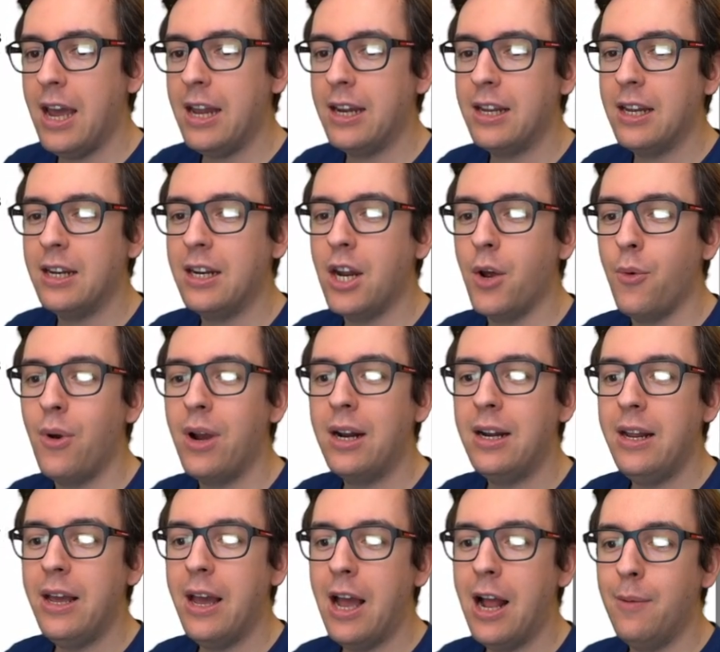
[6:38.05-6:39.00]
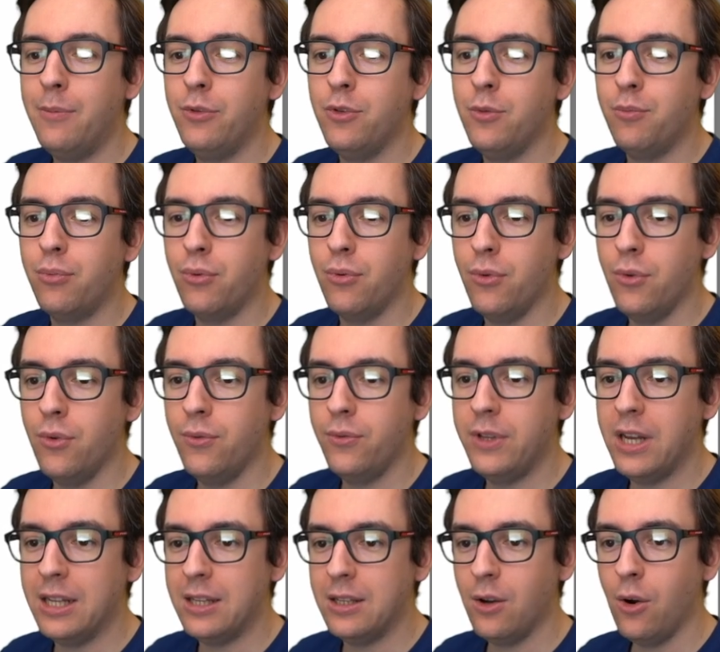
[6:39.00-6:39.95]
and can directly help to prove
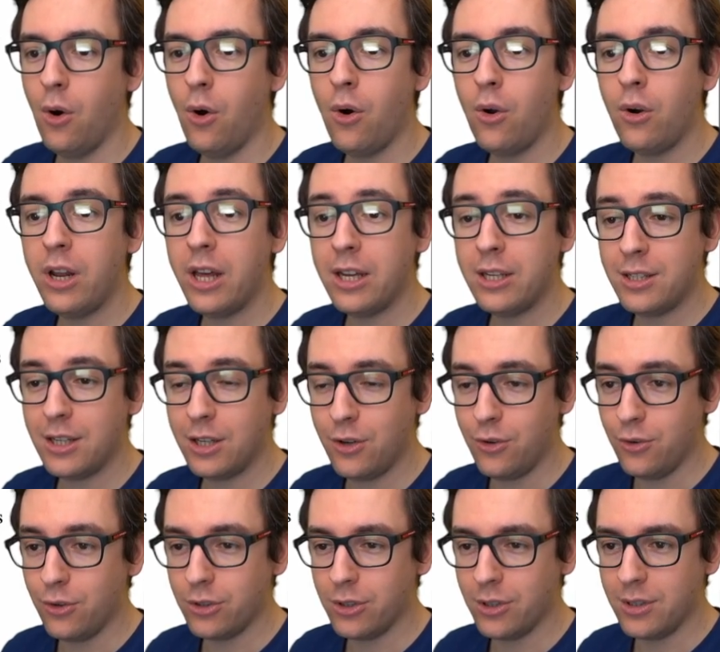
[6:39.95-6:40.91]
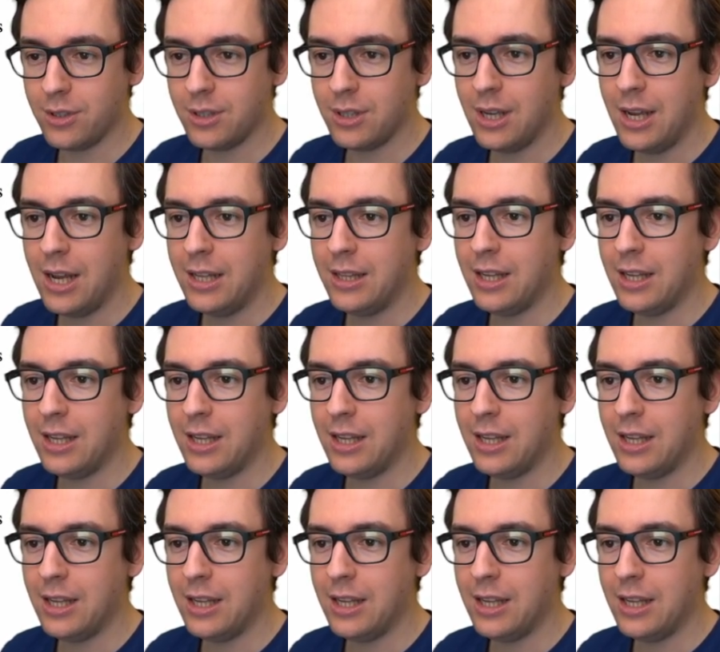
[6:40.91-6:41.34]
that all executions